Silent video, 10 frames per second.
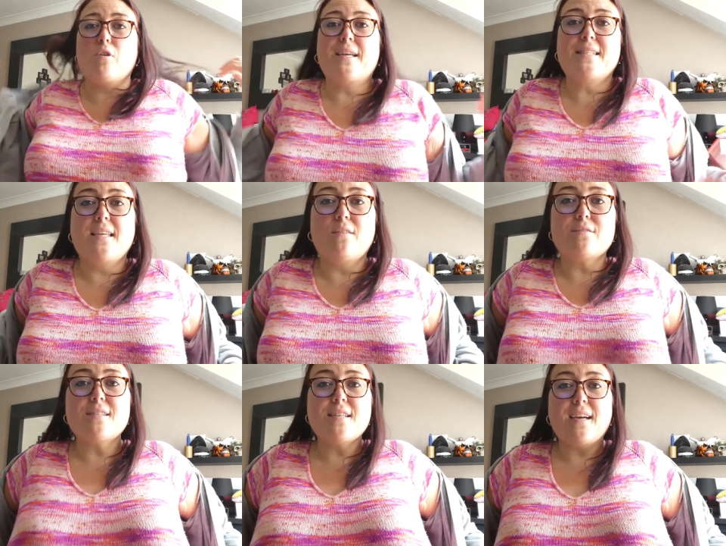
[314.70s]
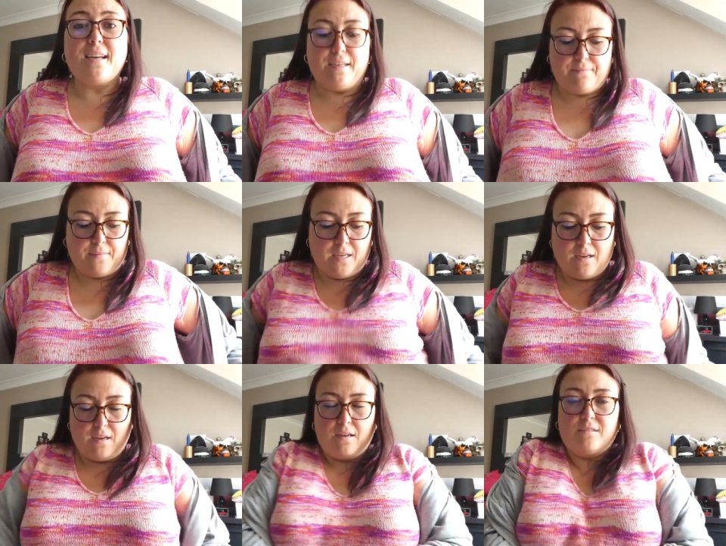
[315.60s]
rocket tee on today
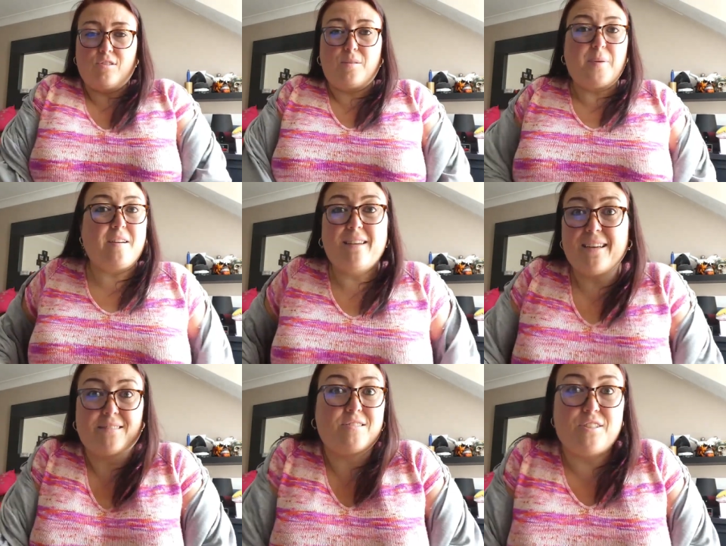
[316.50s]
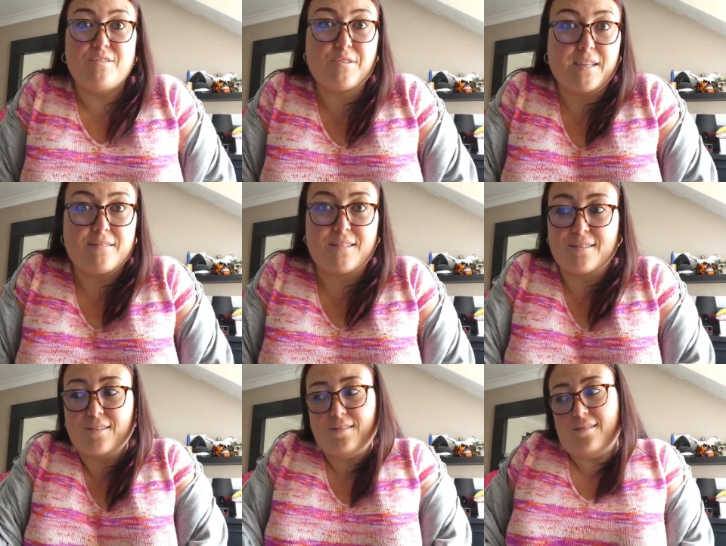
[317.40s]
and just a pair of lounge and trousers
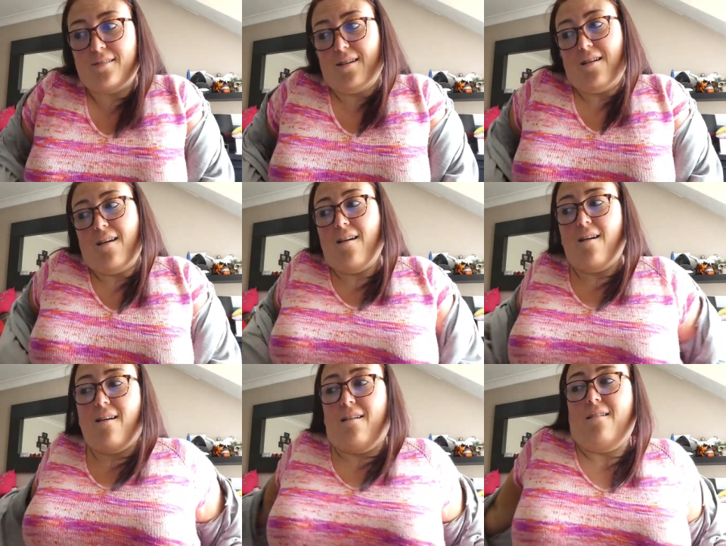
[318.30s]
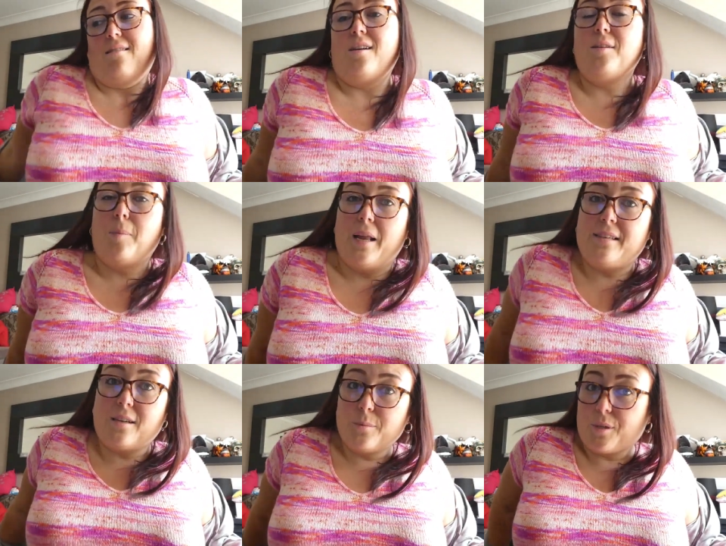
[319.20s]
because the only
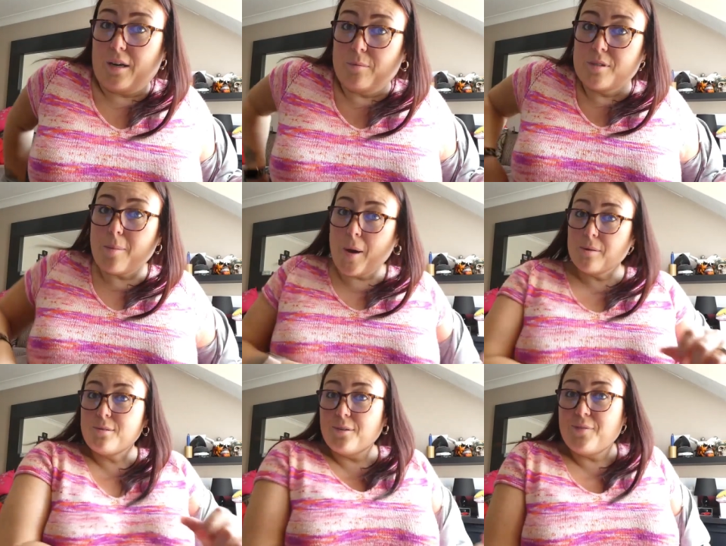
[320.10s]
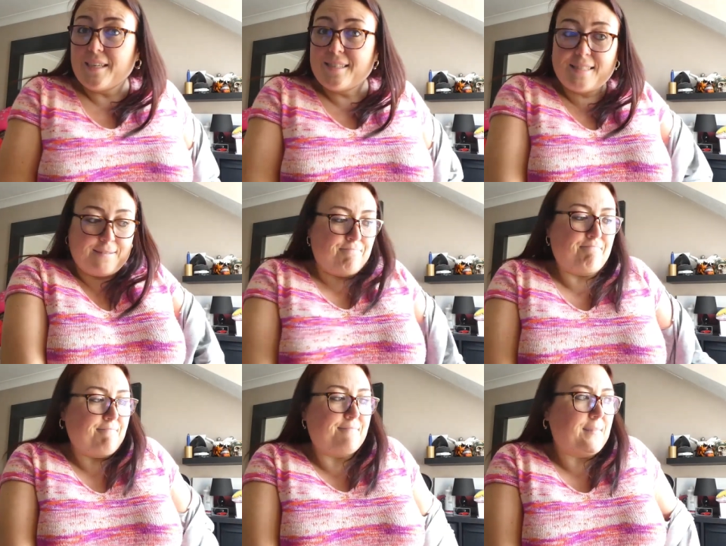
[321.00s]
place I was going was the post office,
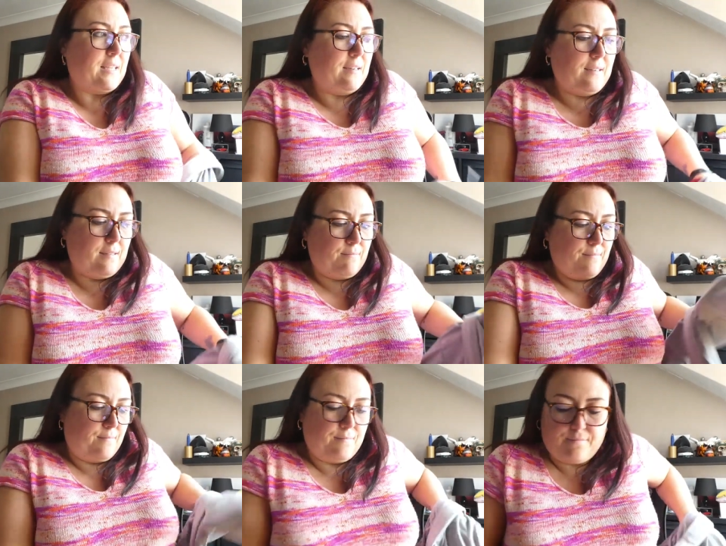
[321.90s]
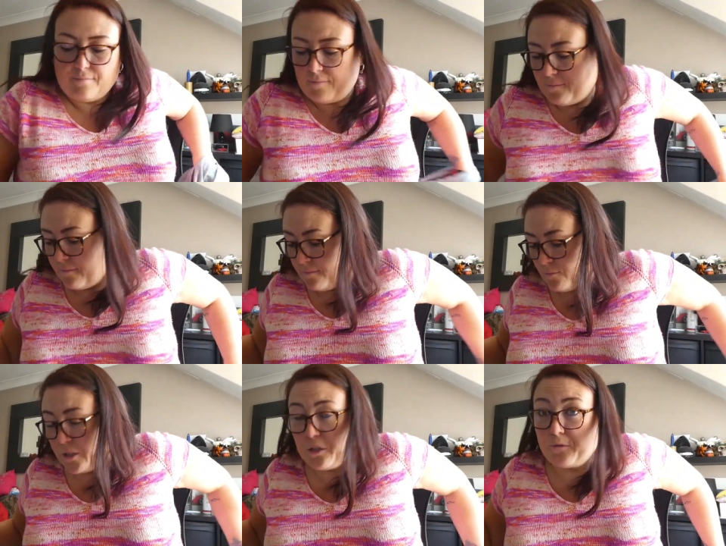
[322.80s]
um,
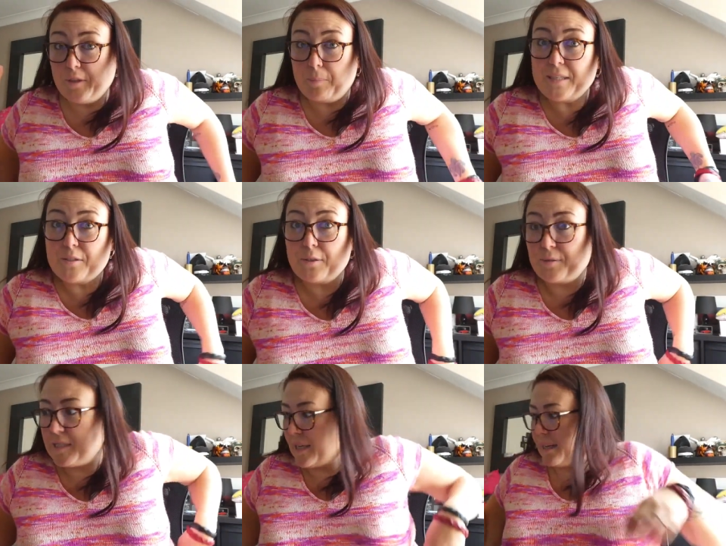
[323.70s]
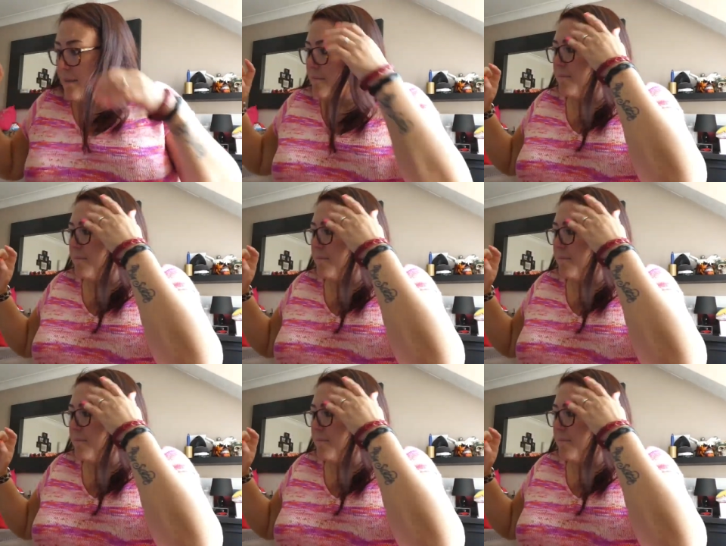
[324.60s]
which I've already been to today.